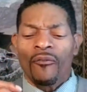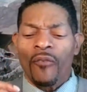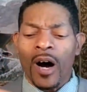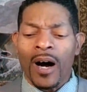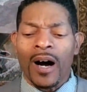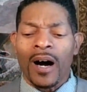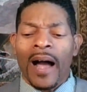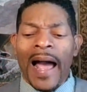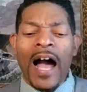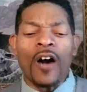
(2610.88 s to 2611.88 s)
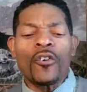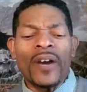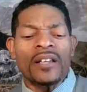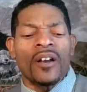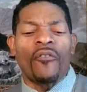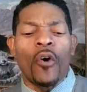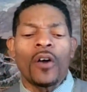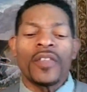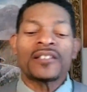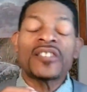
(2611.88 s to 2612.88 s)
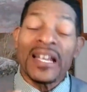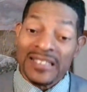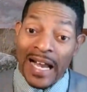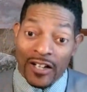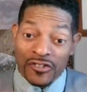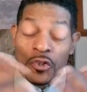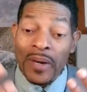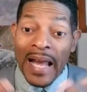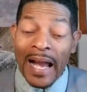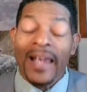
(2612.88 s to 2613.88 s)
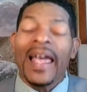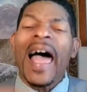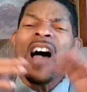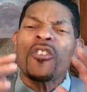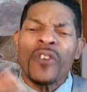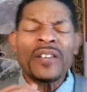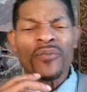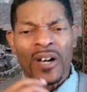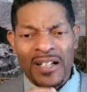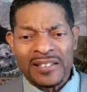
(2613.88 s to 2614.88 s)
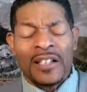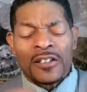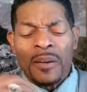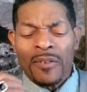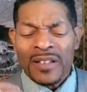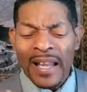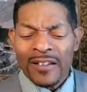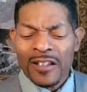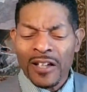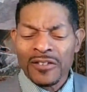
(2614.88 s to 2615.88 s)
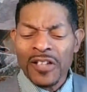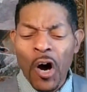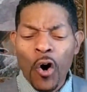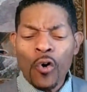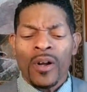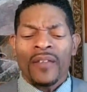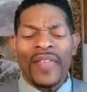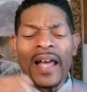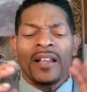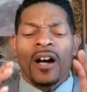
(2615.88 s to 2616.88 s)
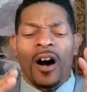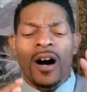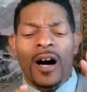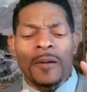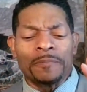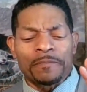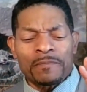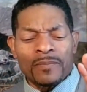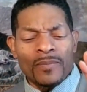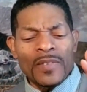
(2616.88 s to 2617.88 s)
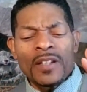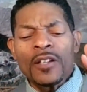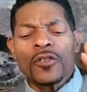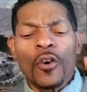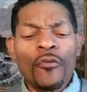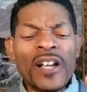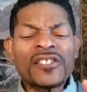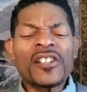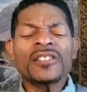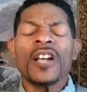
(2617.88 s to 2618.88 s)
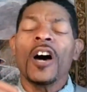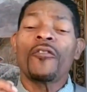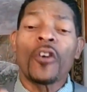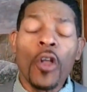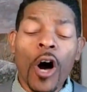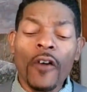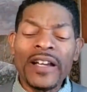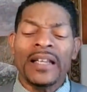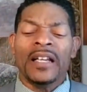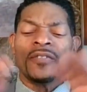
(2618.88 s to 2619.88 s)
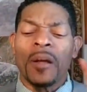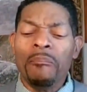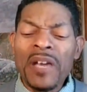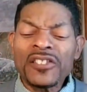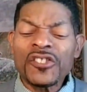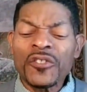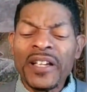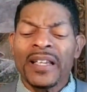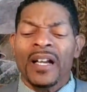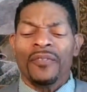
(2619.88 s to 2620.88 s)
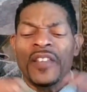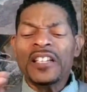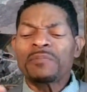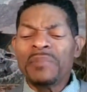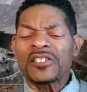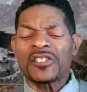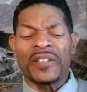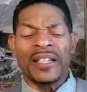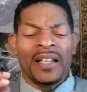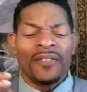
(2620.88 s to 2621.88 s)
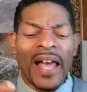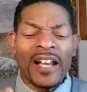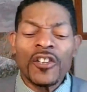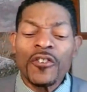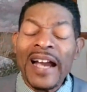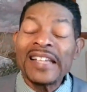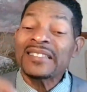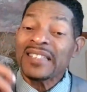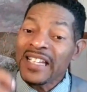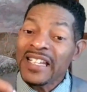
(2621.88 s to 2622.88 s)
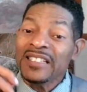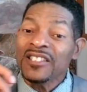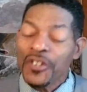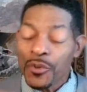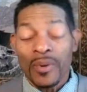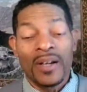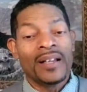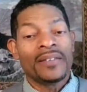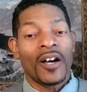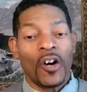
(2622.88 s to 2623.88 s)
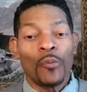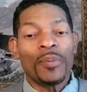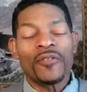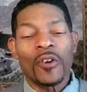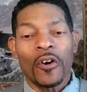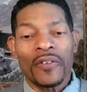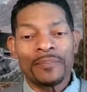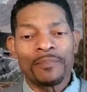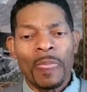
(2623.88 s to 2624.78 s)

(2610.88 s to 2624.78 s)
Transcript: for, uh, uh, how great for the Gentiles, you and I, how great for us to that to know that uh, the riches of glory, the mystery, this mystery, that Christ in you, the hope of glory.